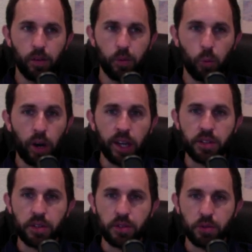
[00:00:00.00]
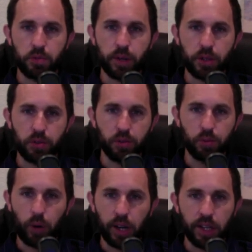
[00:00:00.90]
Why is it so special?
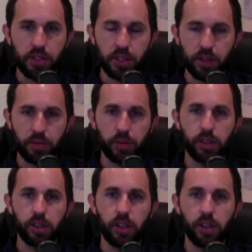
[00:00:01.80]
Why is it different?